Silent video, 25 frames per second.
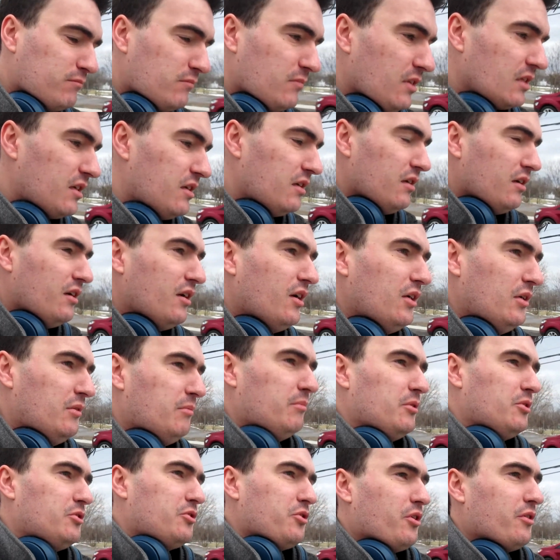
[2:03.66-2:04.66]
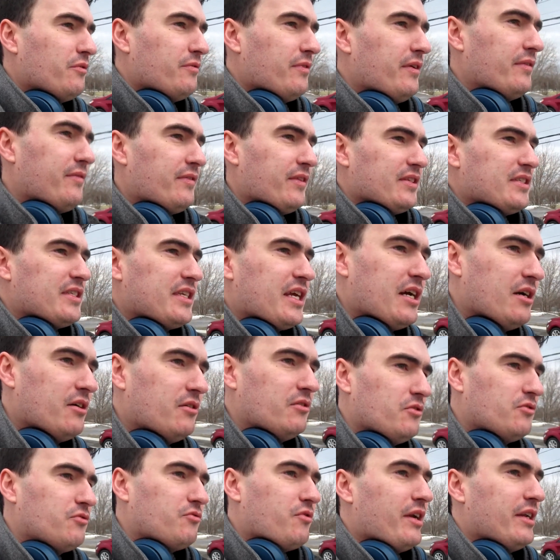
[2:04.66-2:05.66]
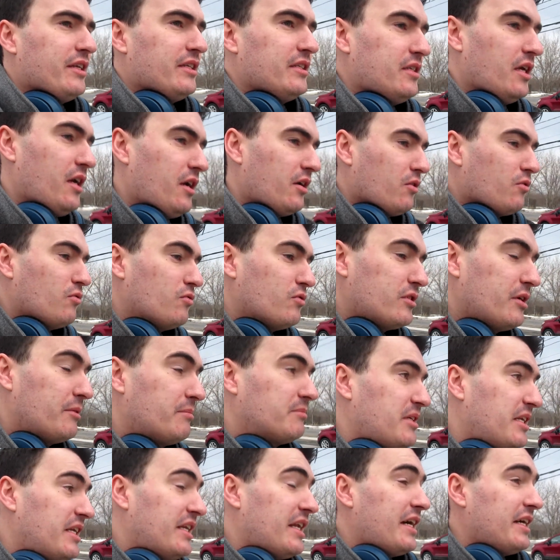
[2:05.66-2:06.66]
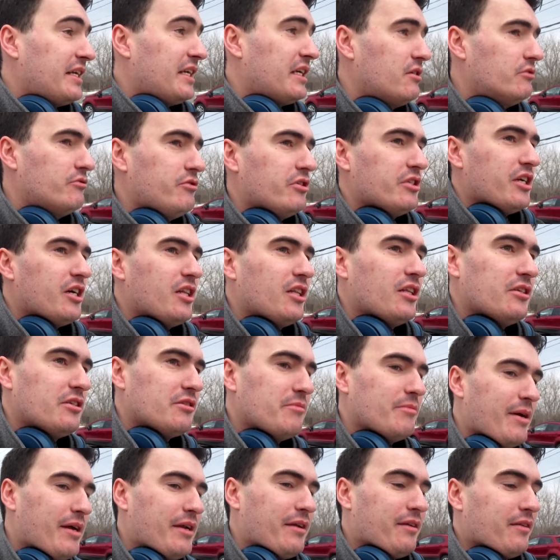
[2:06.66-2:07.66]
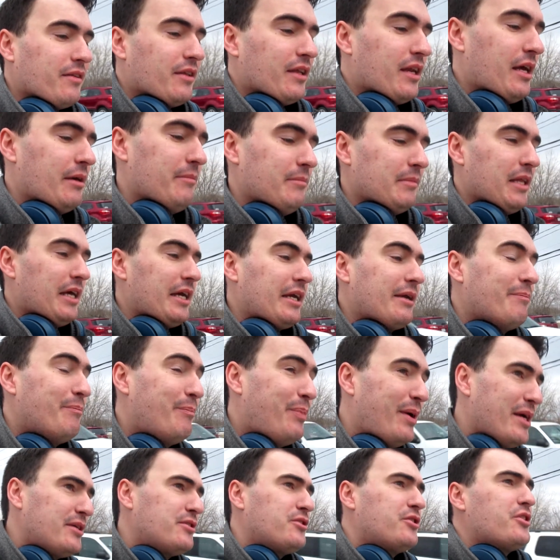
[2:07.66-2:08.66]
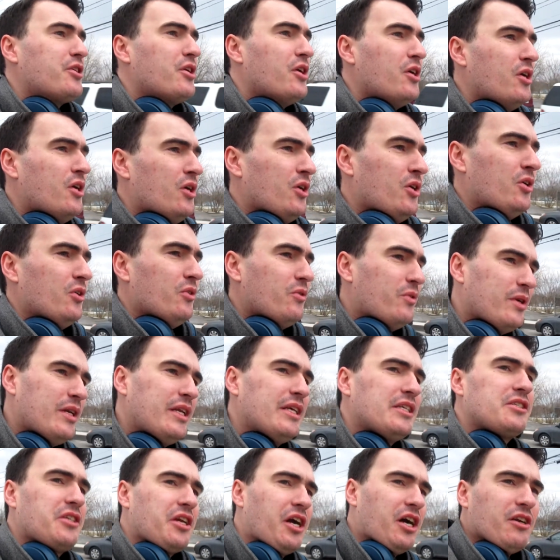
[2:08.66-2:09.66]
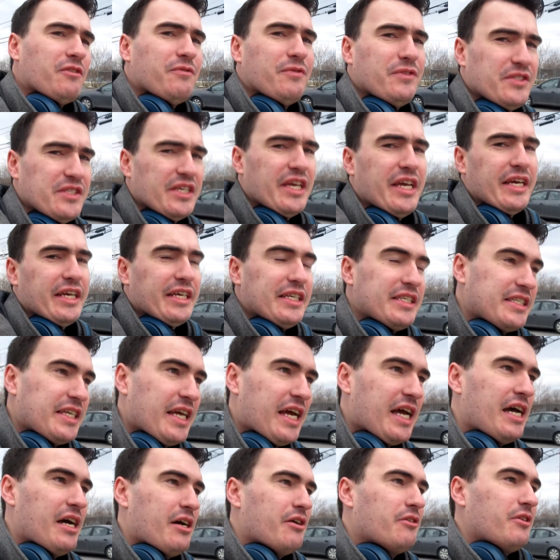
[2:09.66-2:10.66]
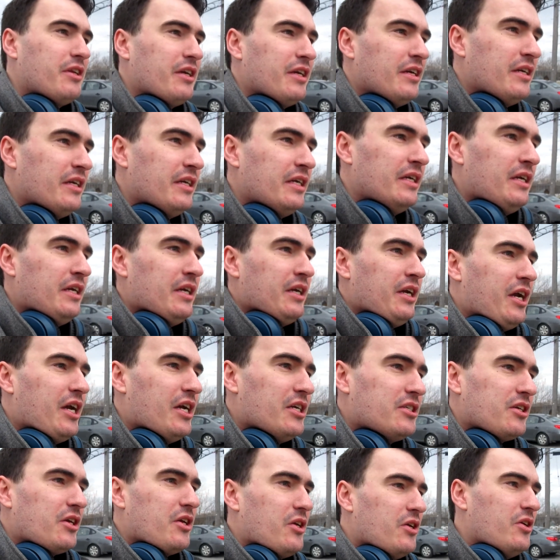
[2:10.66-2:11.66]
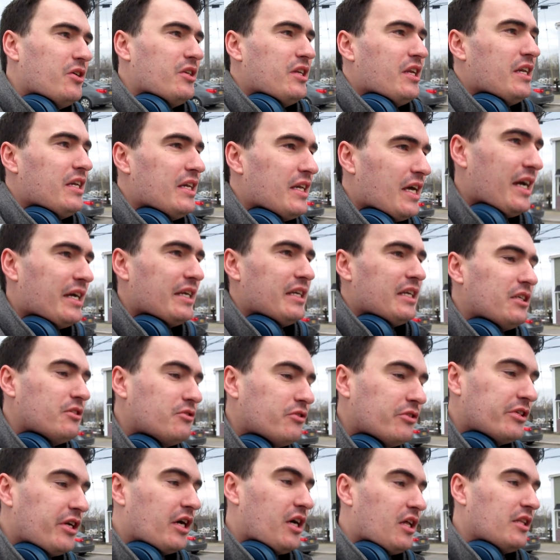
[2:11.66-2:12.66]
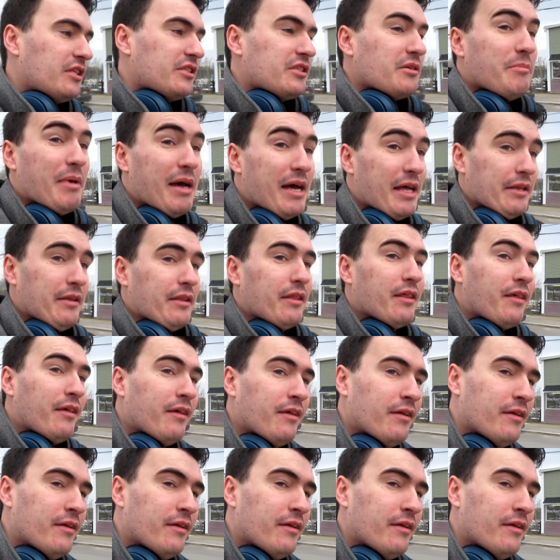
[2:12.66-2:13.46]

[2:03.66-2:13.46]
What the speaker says: the majority of this town's rent goes up to $900 a month. And I'm like, bitch, who in this godforsaken town is earning $900 a month?